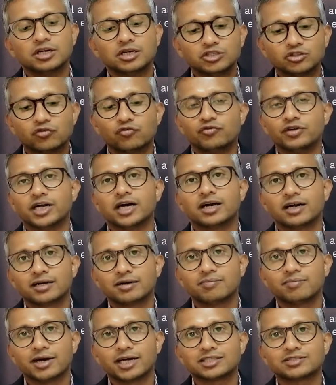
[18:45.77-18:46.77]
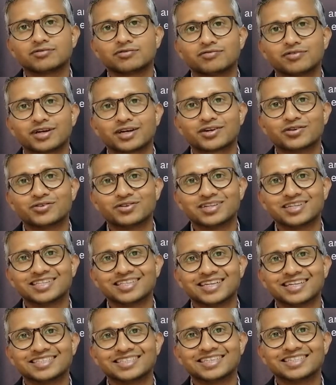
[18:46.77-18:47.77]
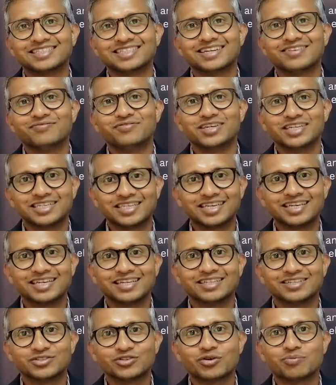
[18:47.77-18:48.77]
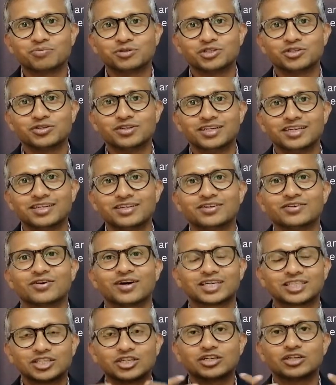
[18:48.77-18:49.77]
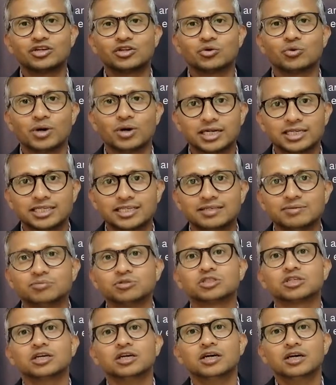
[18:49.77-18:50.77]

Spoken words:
So we are a massive recruiter in that sense that we are taking this opportunity to actually grow our teams